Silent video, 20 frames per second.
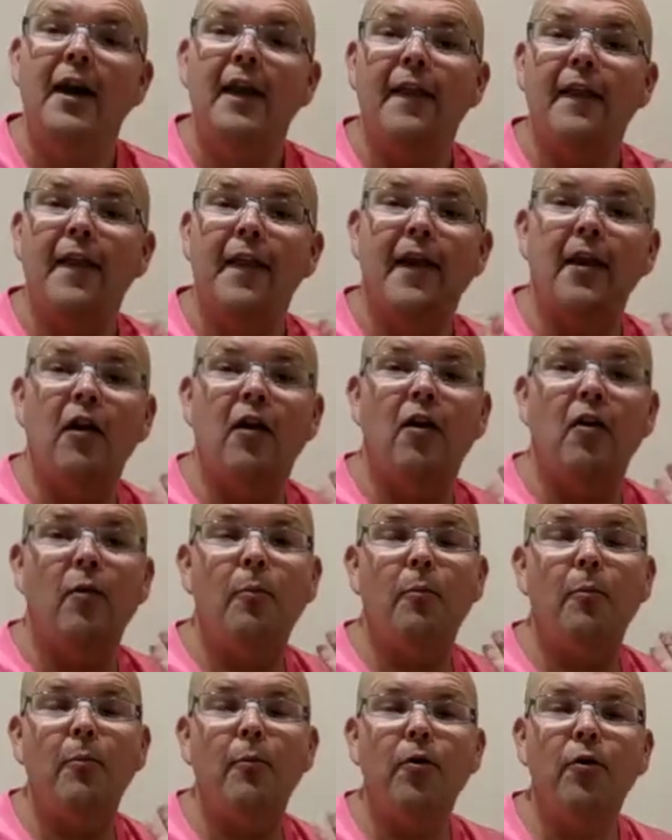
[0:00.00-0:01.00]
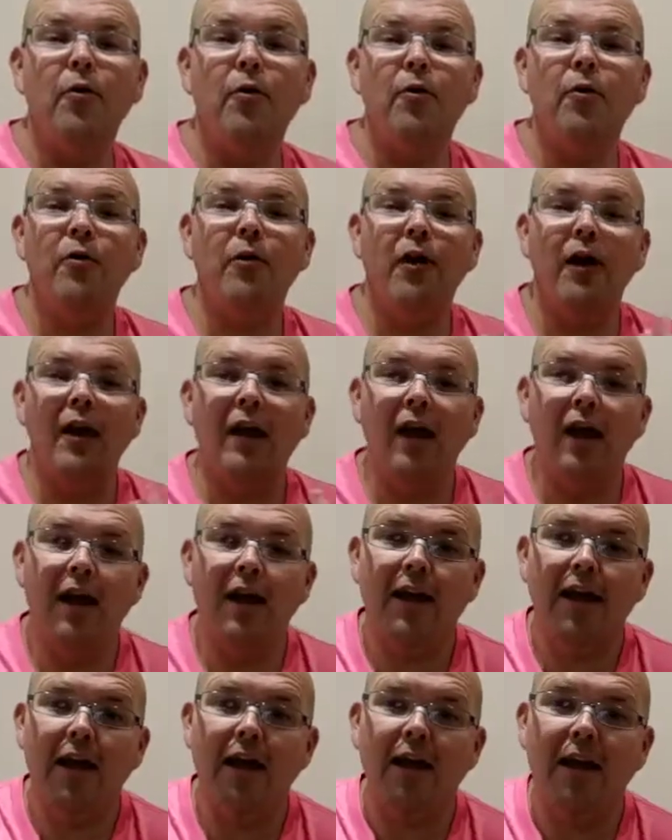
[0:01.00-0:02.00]
they are more
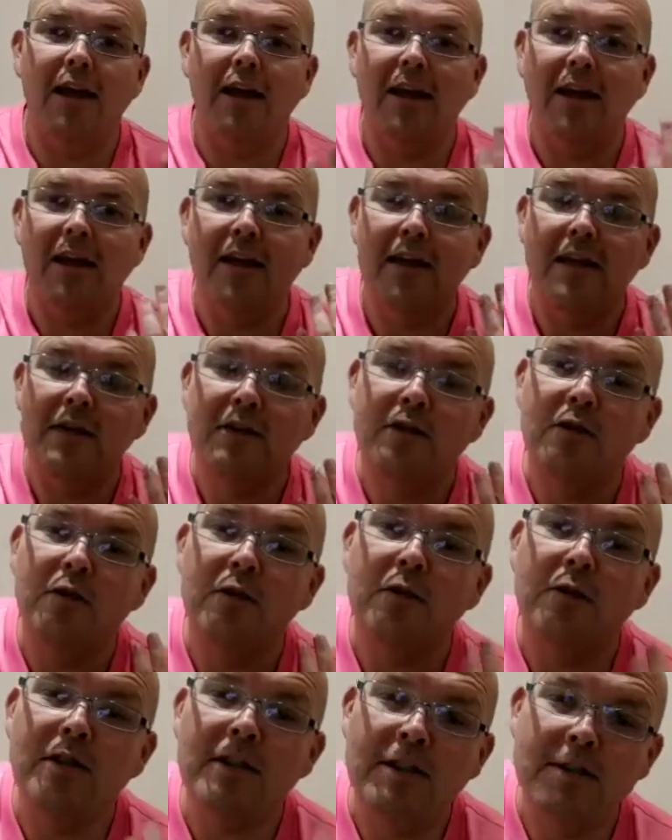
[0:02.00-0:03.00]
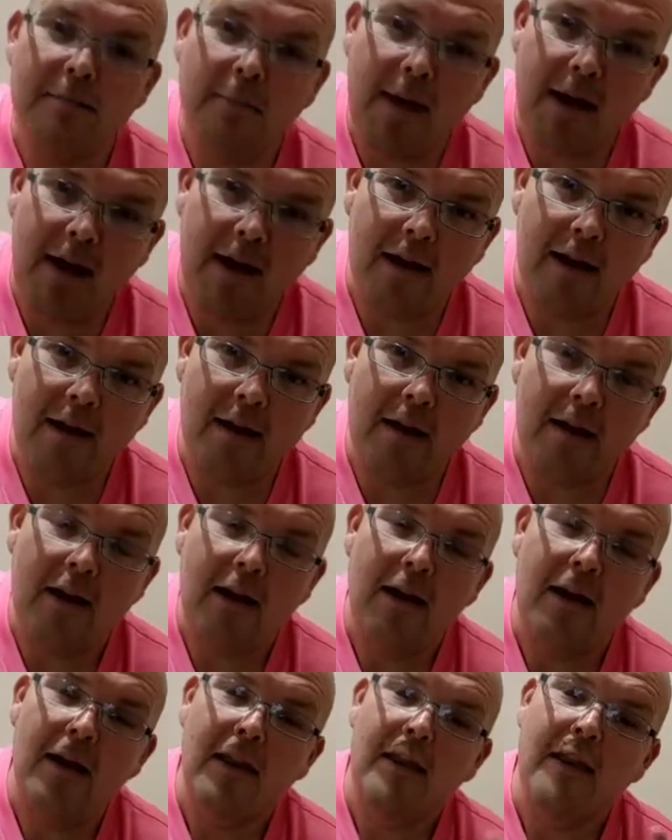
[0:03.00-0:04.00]
likely to smell
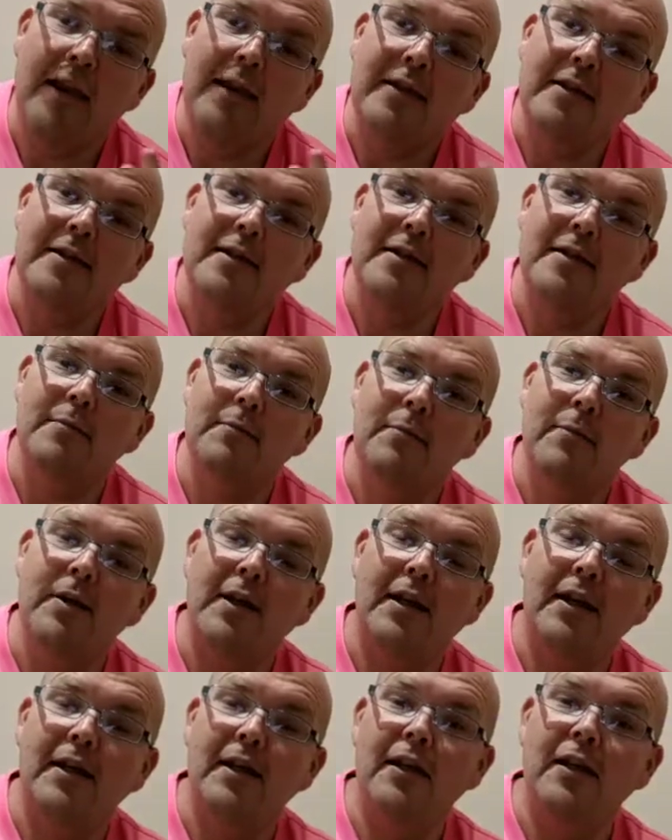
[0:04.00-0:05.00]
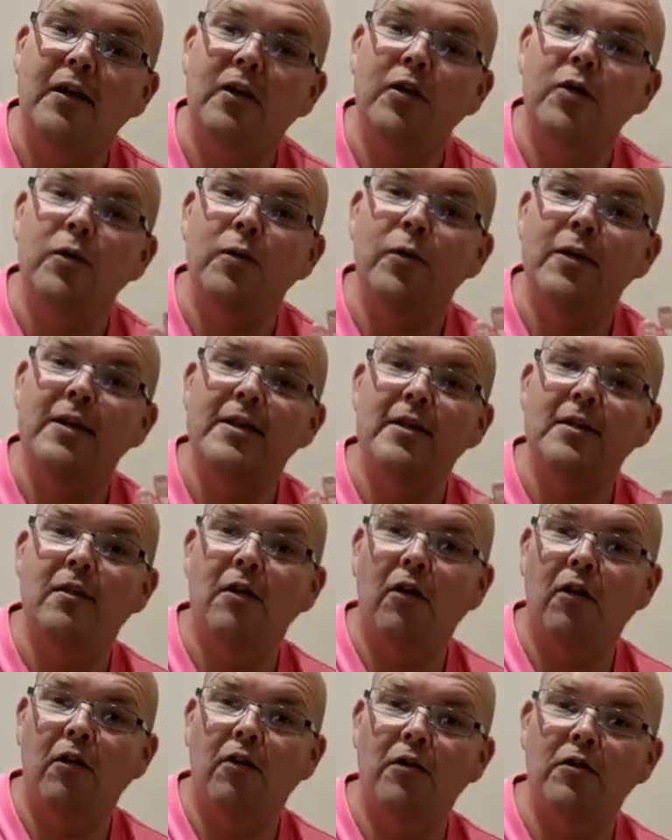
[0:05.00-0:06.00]
than somebody who is
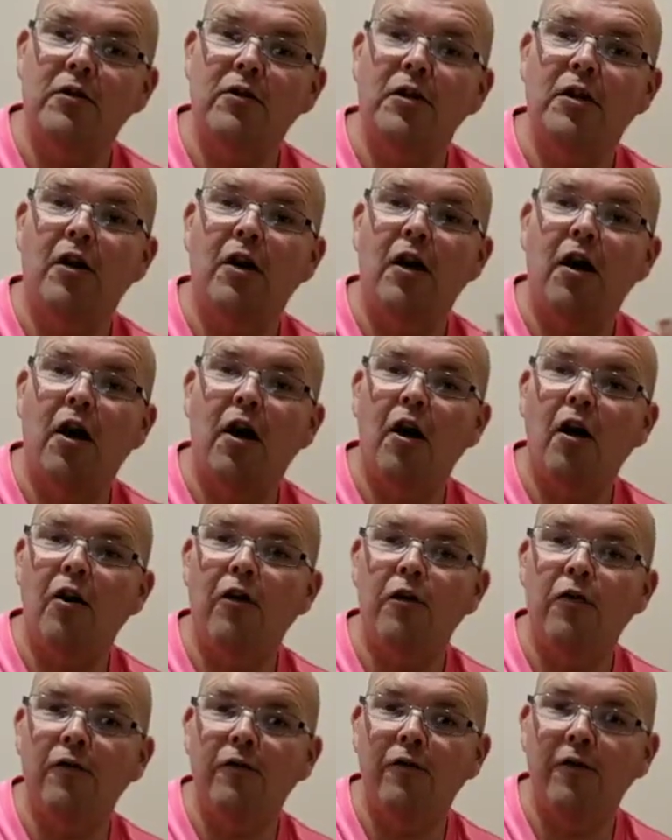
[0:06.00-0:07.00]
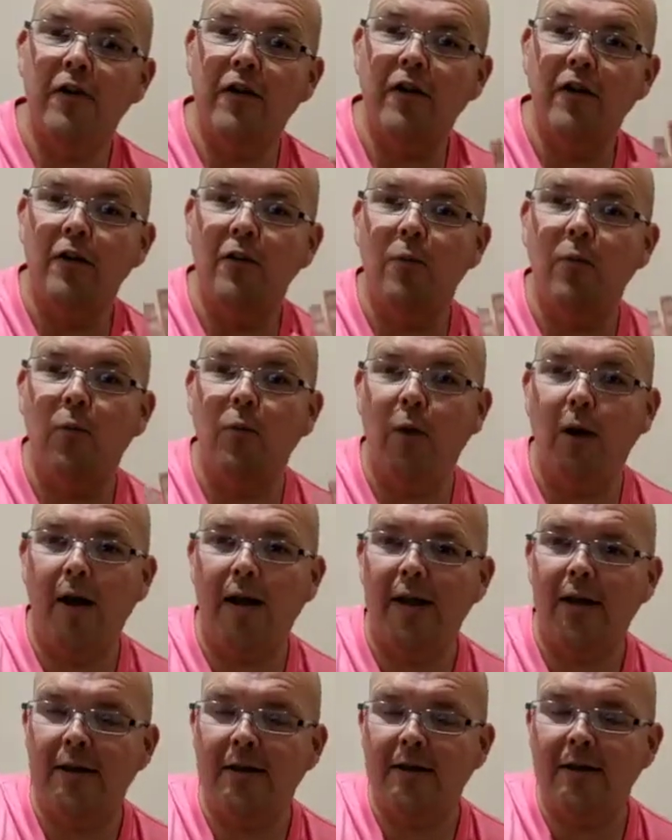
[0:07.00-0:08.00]
not
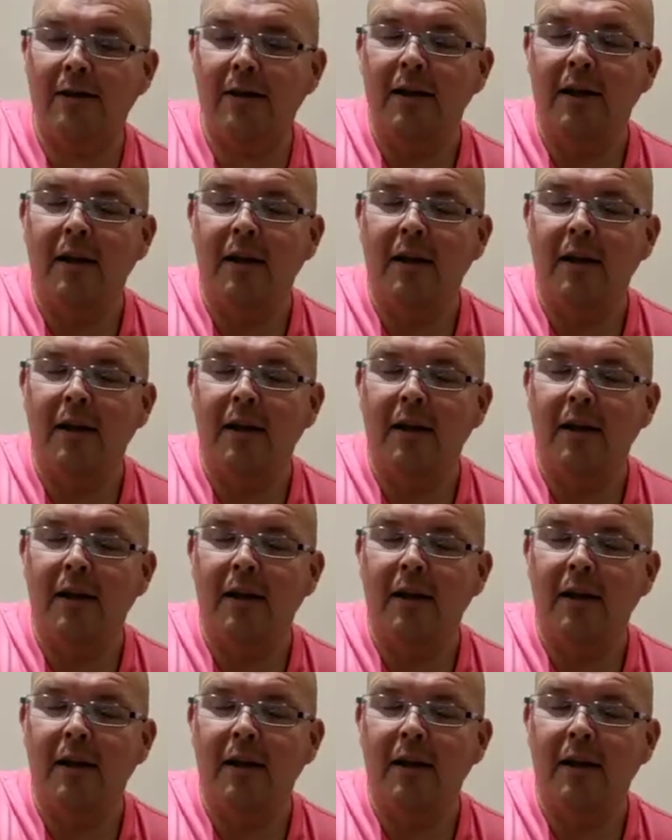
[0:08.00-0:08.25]
overweight.